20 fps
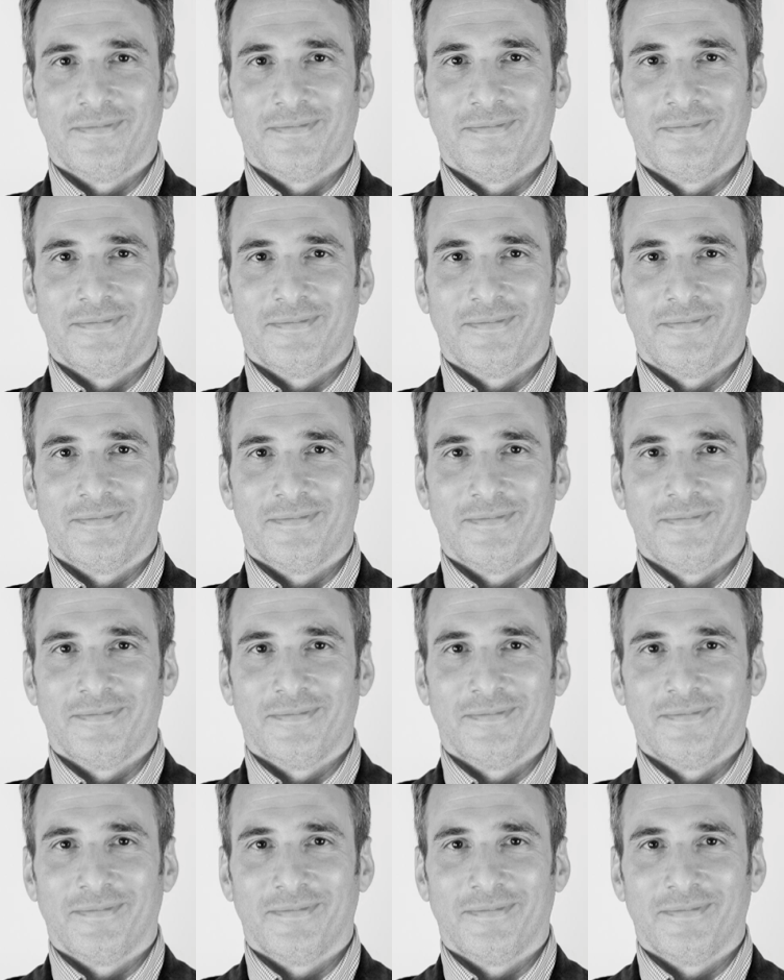
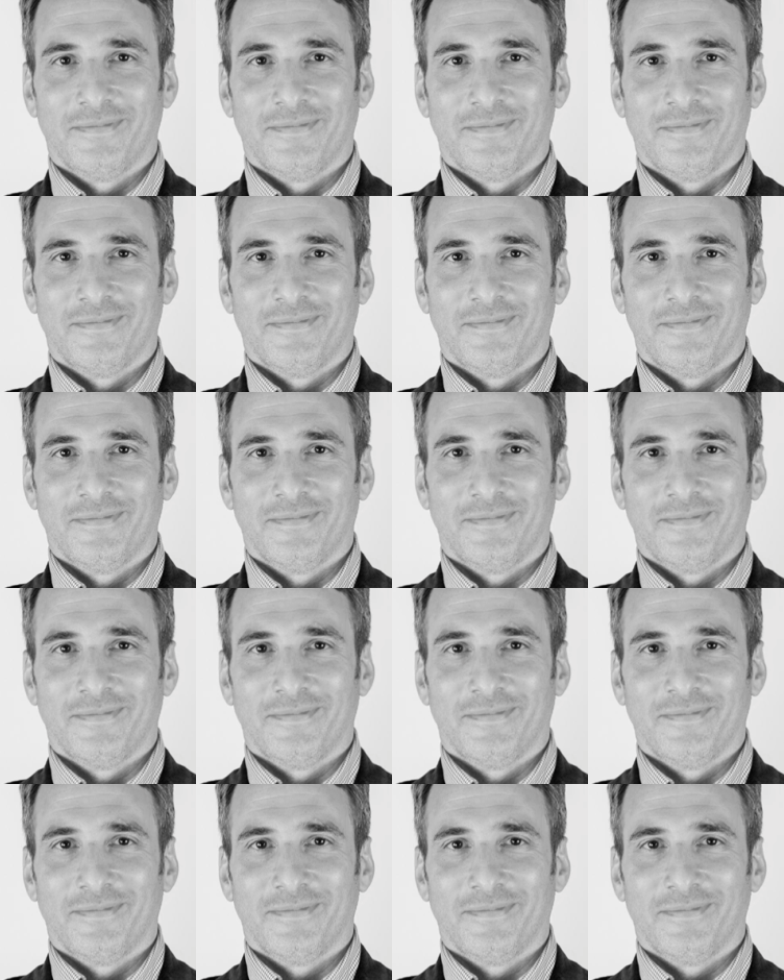
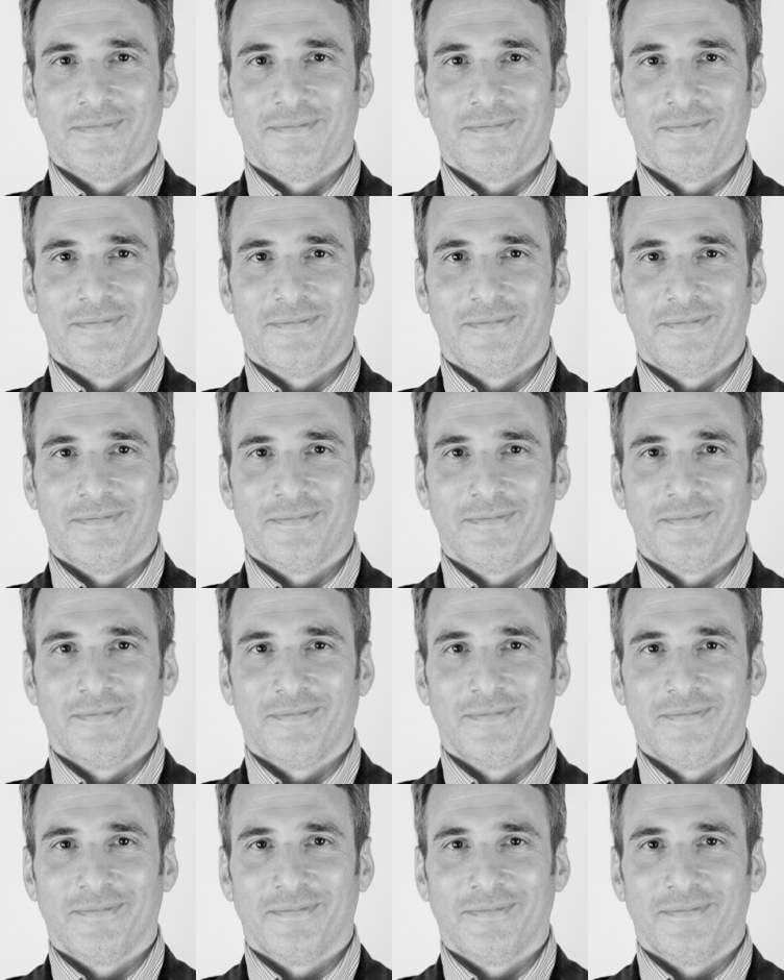
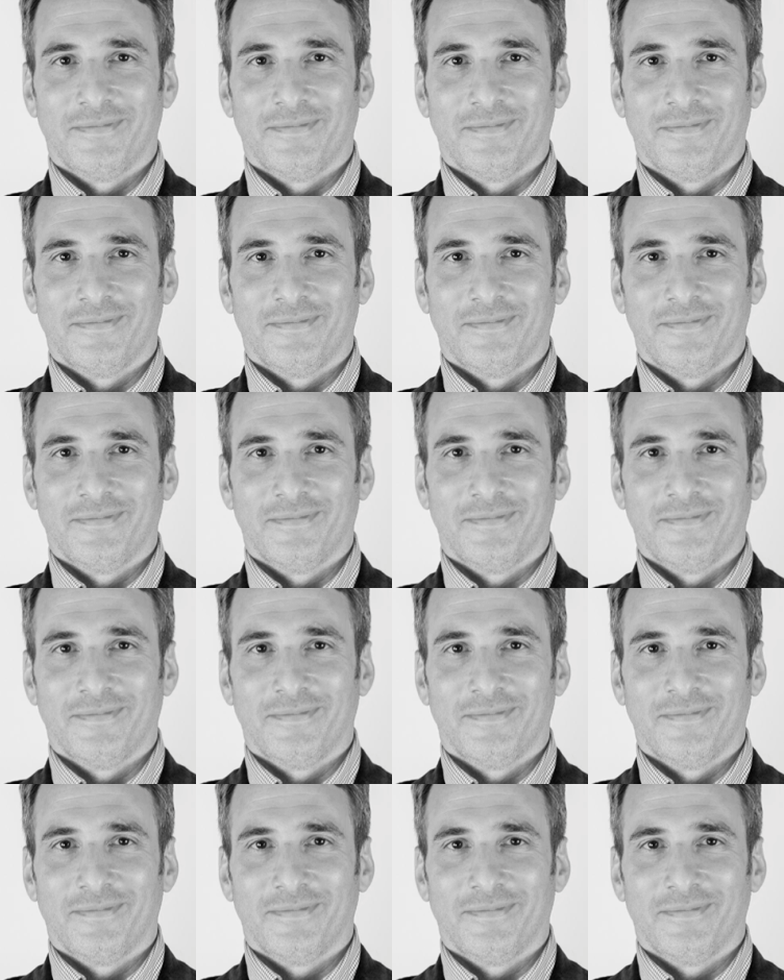
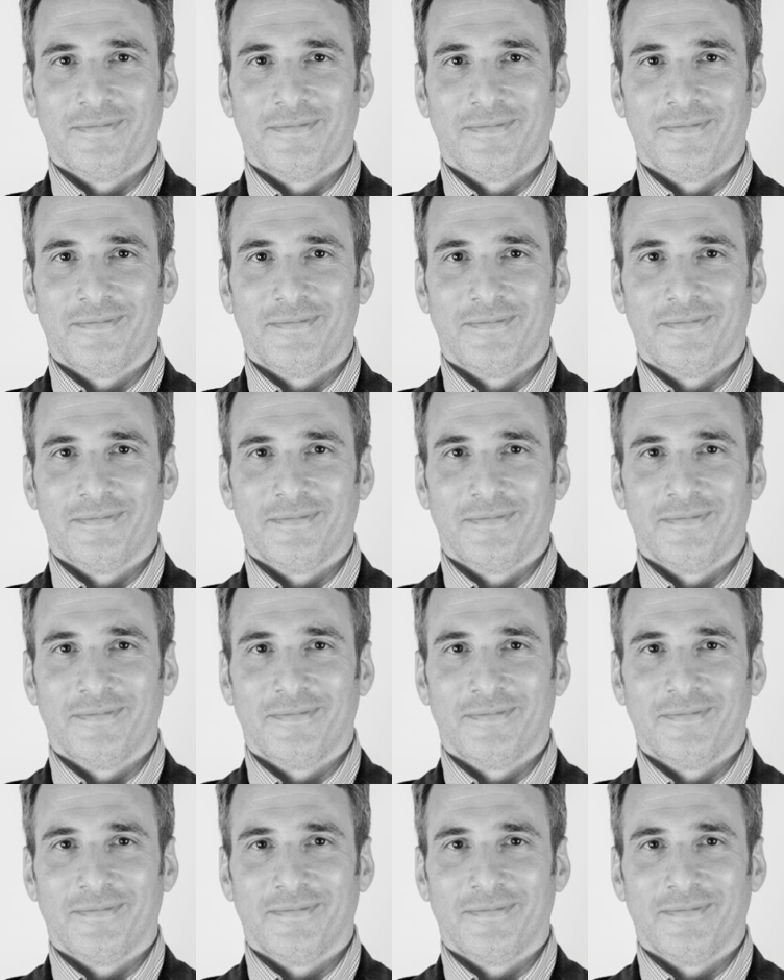[no speech]